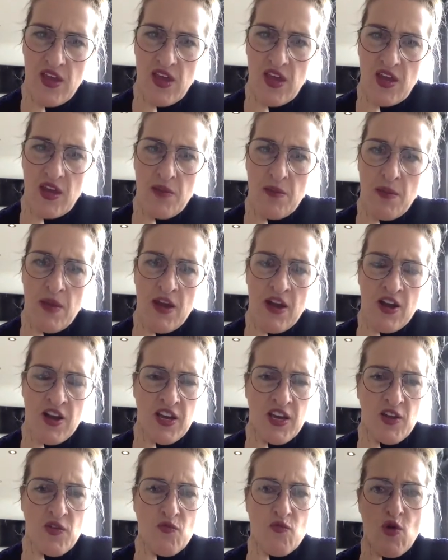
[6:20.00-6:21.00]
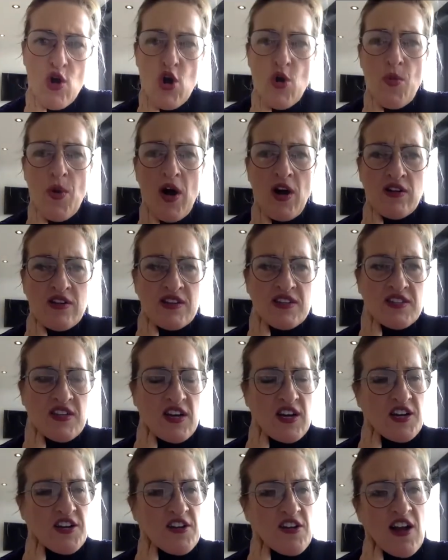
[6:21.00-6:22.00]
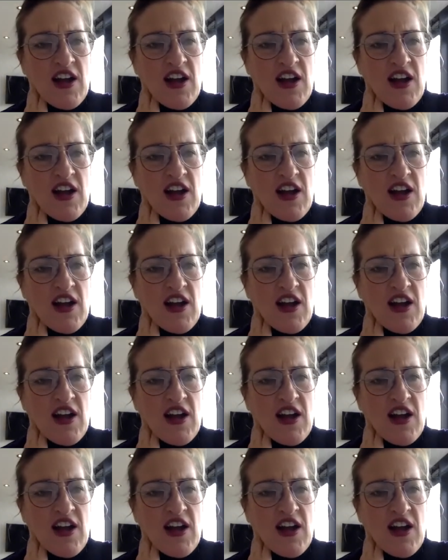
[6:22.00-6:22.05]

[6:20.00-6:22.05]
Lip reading: American robot designer,